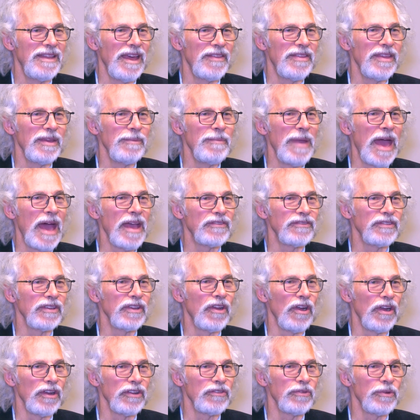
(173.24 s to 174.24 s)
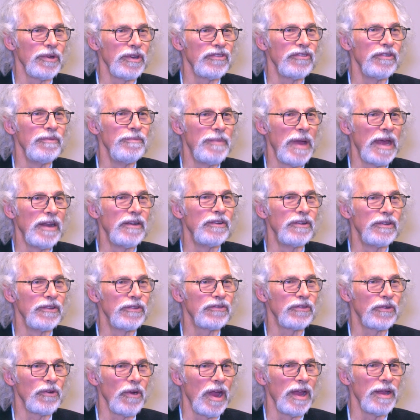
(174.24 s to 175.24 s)
think mass incarceration better
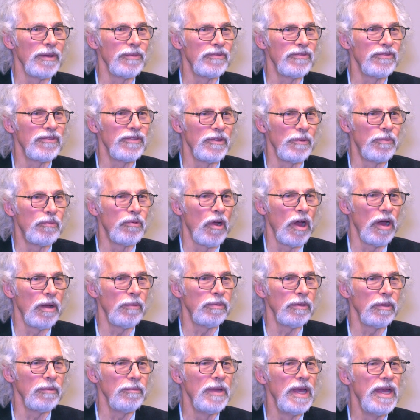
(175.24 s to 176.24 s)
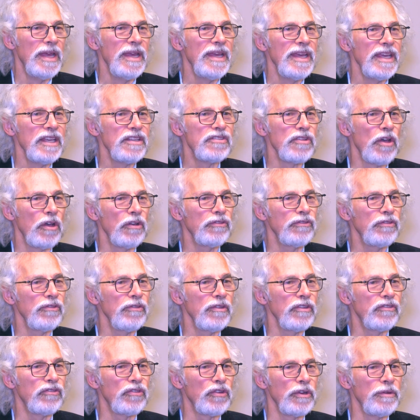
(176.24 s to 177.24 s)
describes the problem. It's also
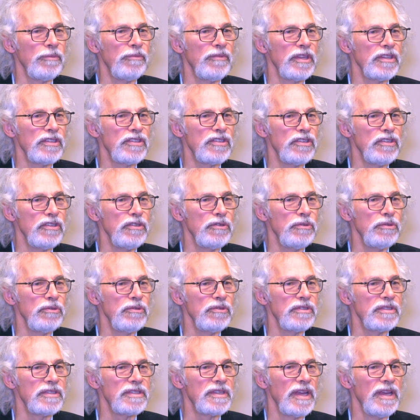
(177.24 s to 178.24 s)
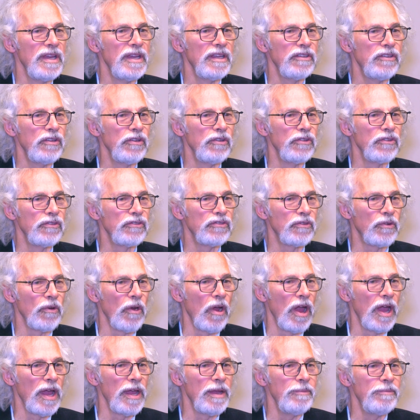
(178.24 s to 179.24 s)
the term that's used to
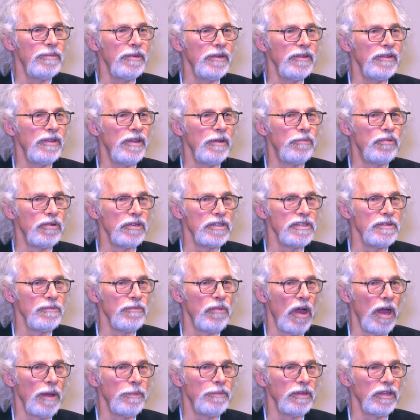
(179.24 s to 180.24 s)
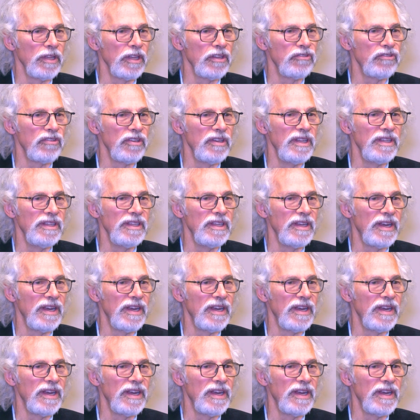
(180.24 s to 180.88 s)
describe the prison population in the